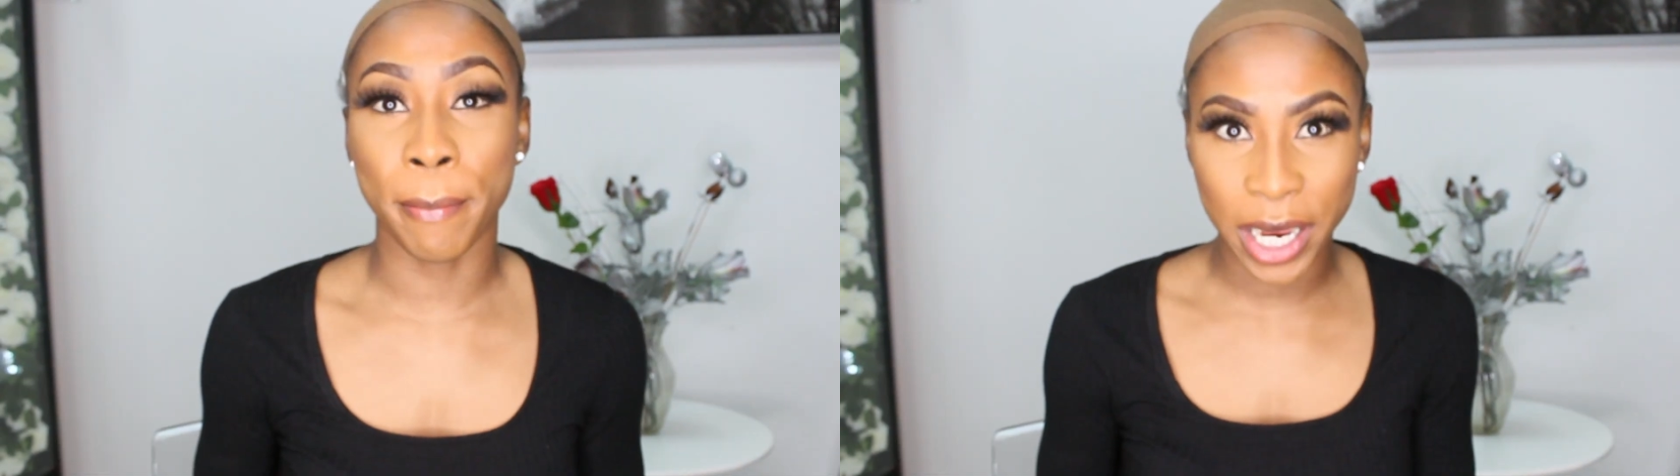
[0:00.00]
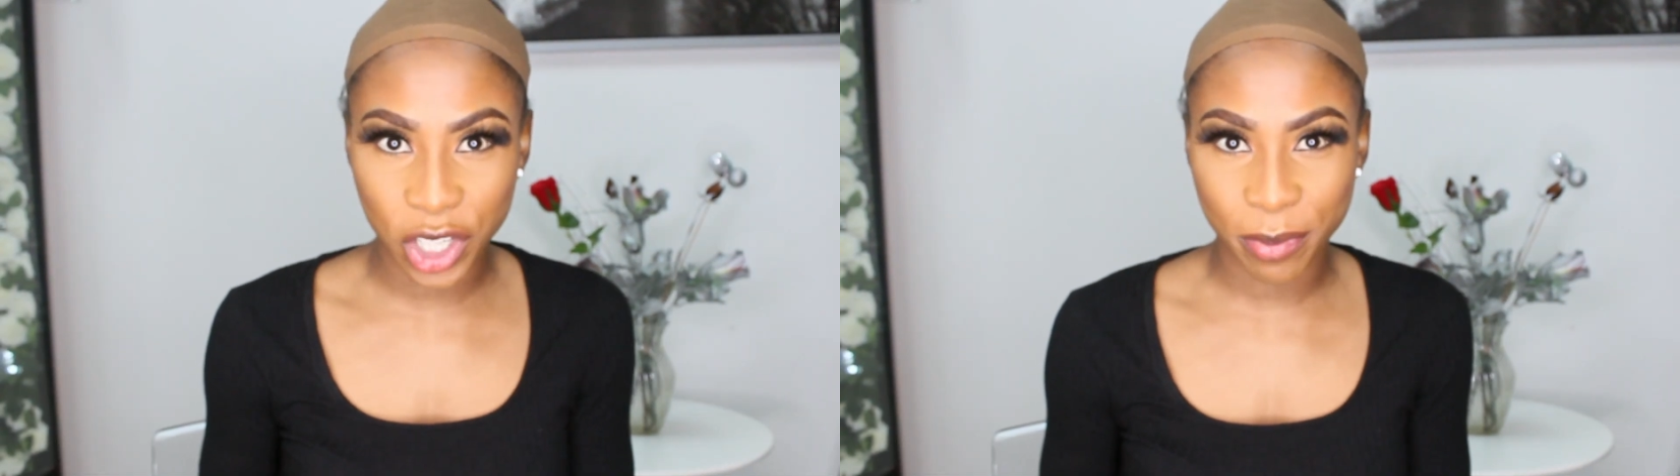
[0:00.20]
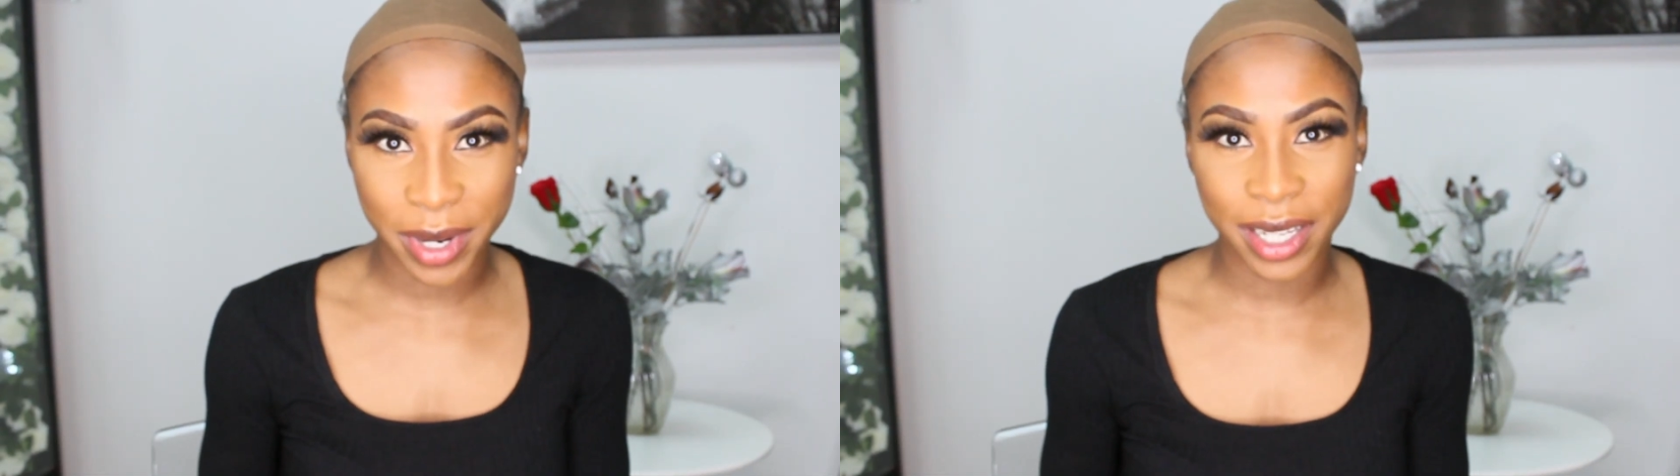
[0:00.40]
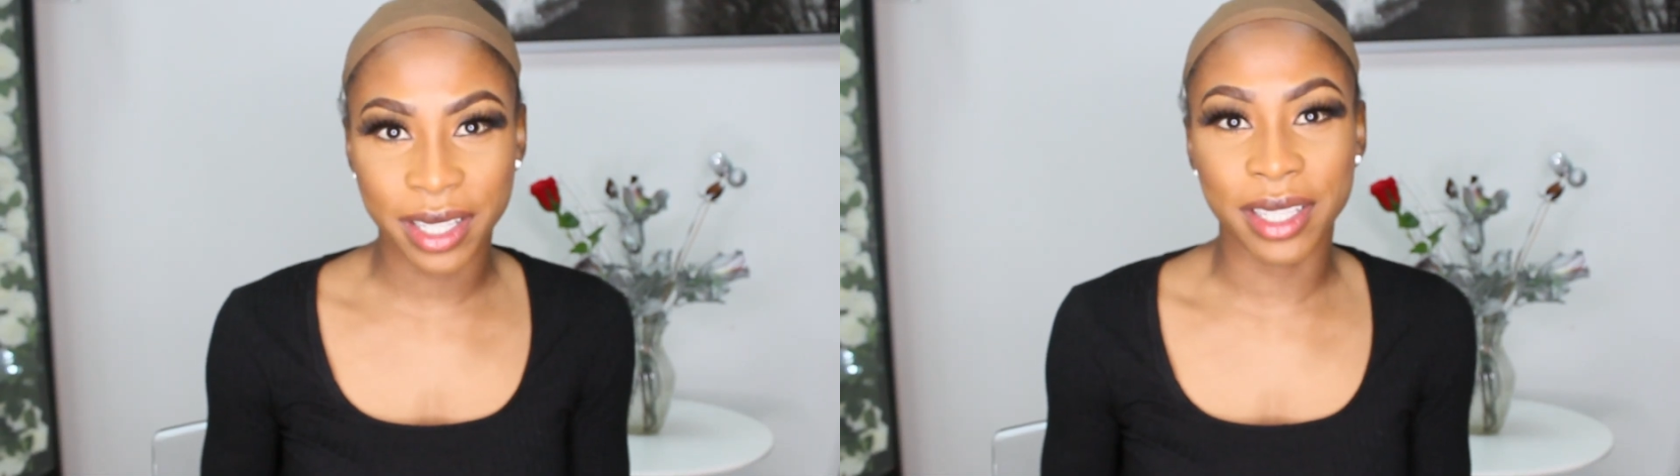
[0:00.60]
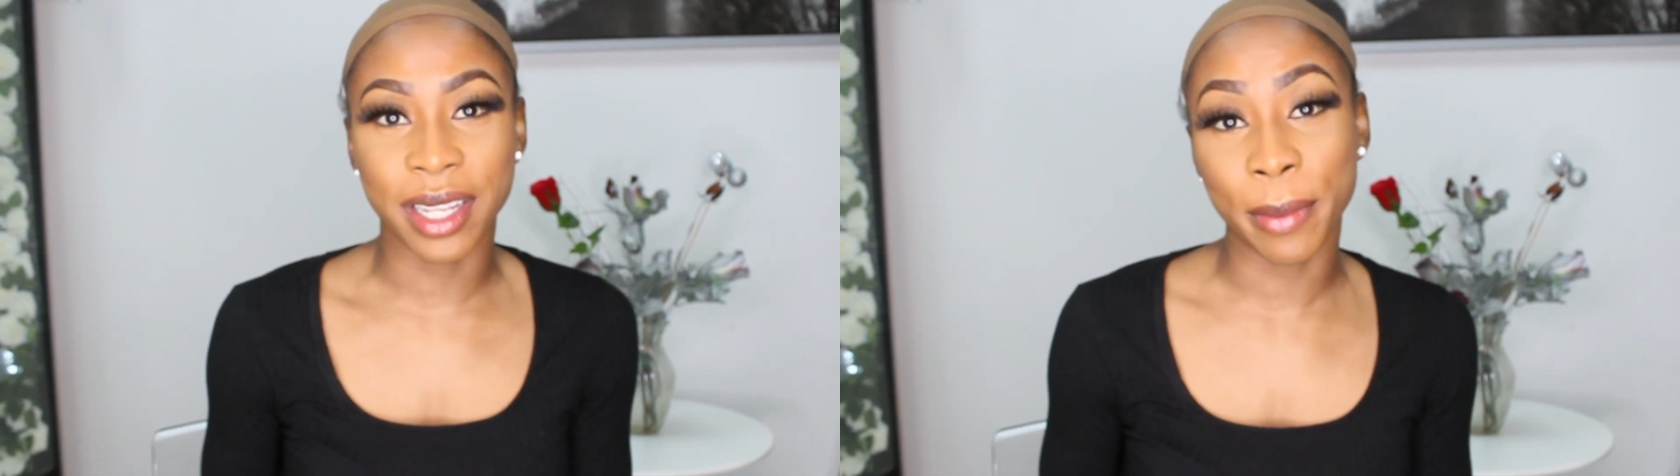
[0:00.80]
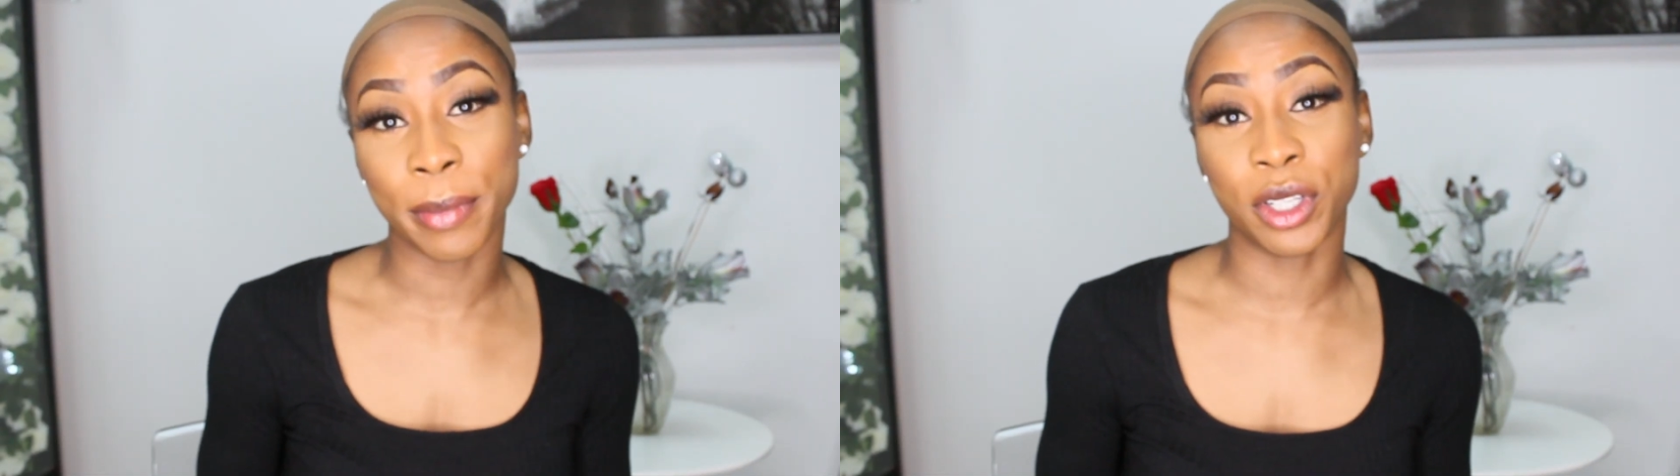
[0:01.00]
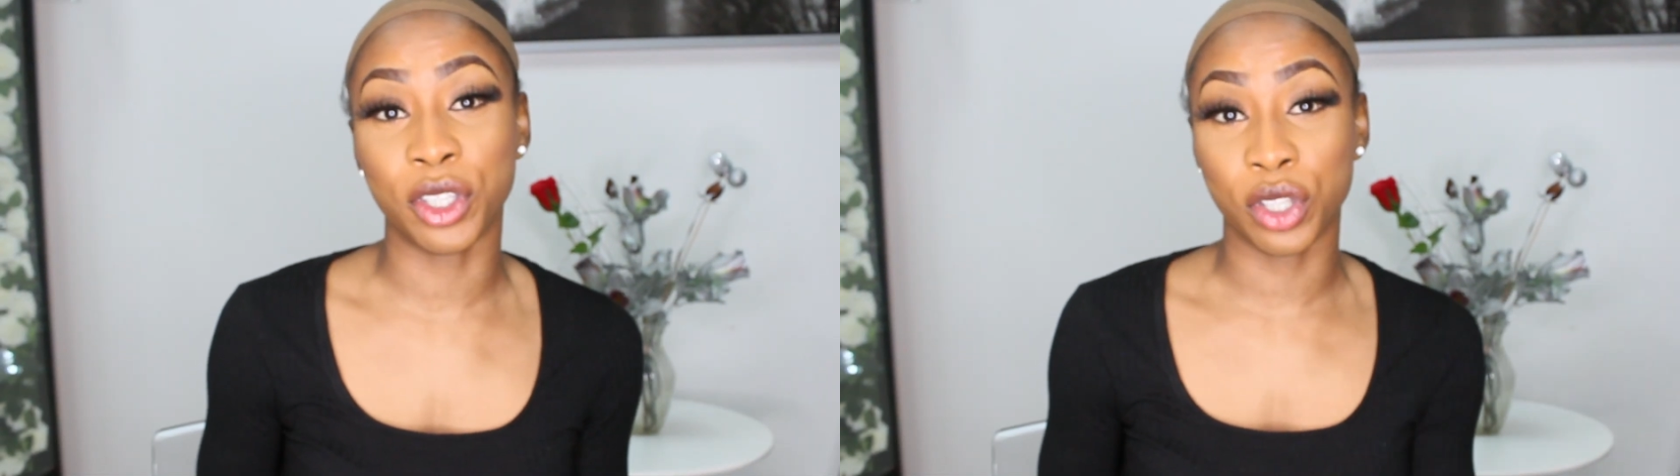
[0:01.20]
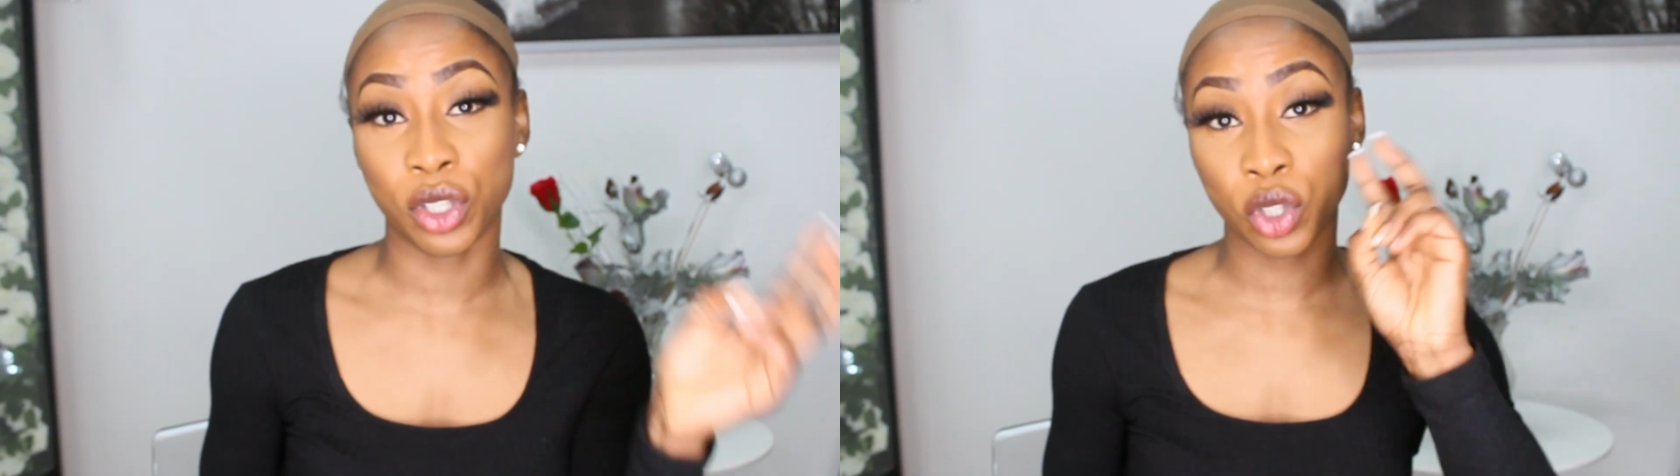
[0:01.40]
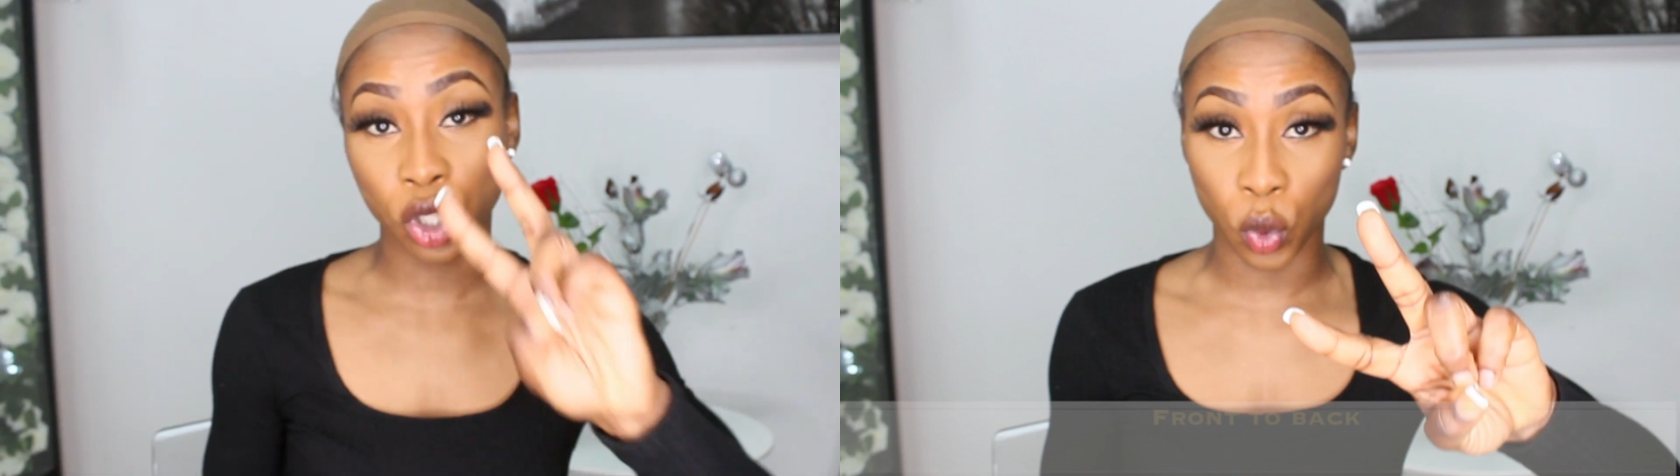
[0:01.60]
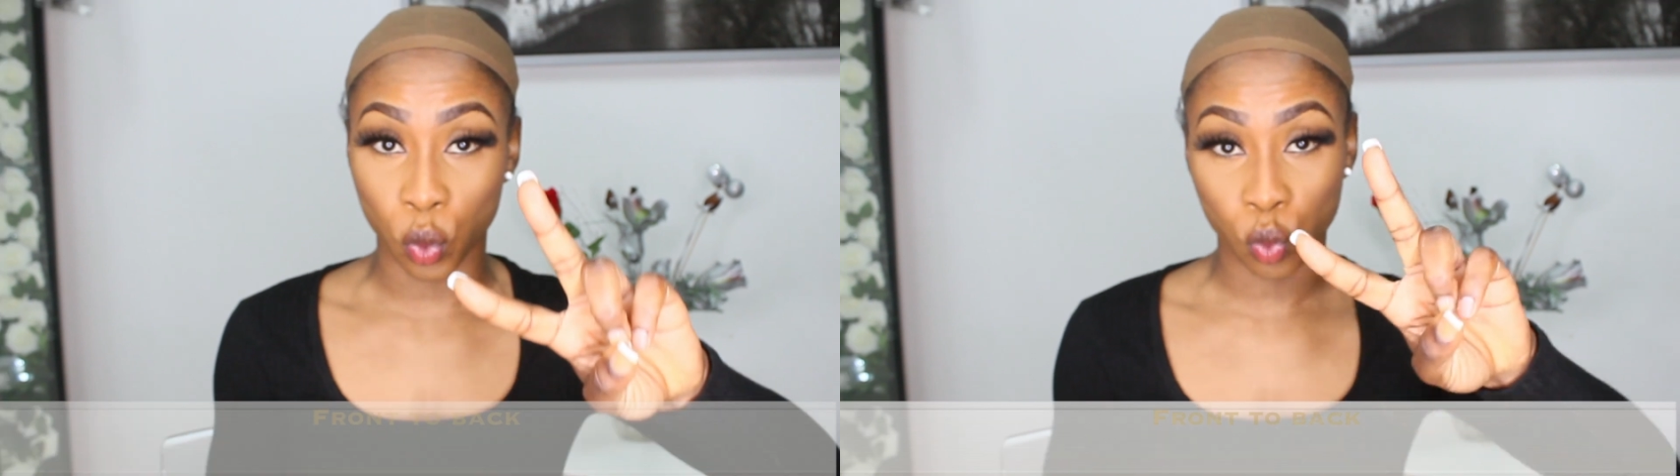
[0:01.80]
Measurement number
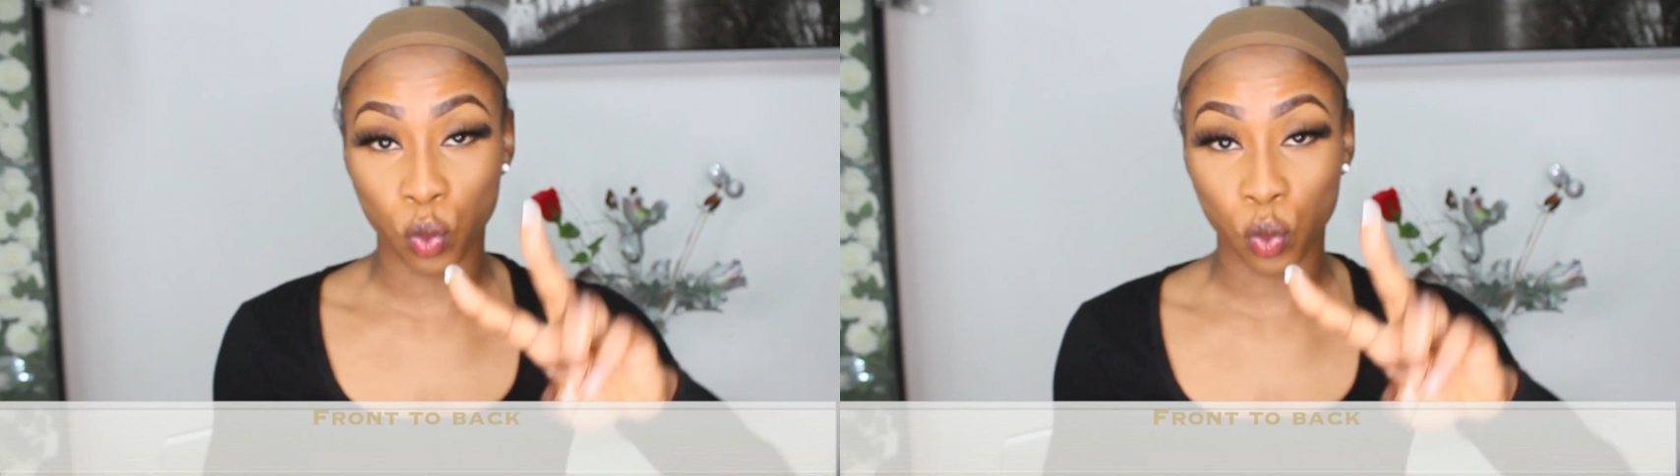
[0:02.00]
2.